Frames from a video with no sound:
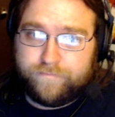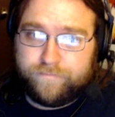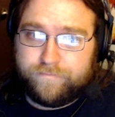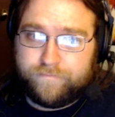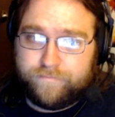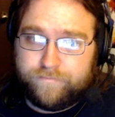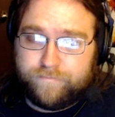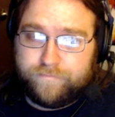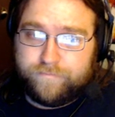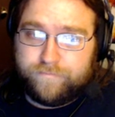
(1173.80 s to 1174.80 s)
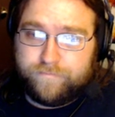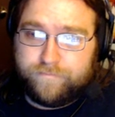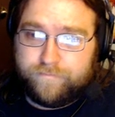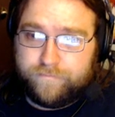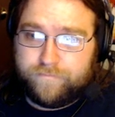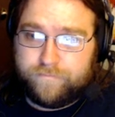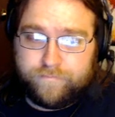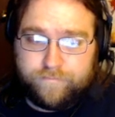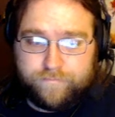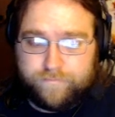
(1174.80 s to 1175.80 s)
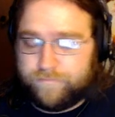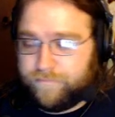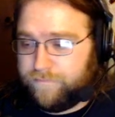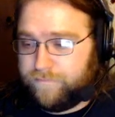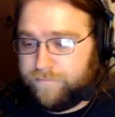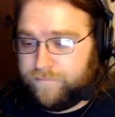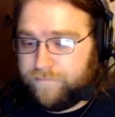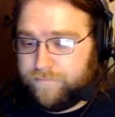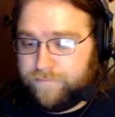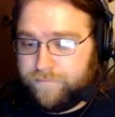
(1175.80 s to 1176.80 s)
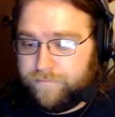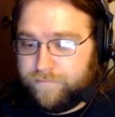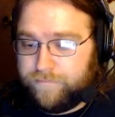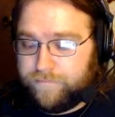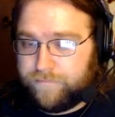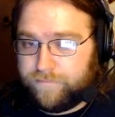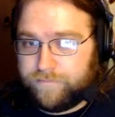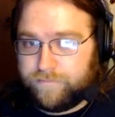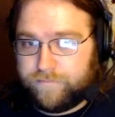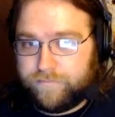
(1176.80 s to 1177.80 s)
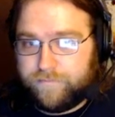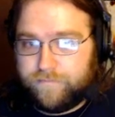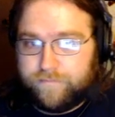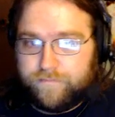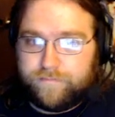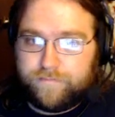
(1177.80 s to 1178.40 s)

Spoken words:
The person shown says nothing.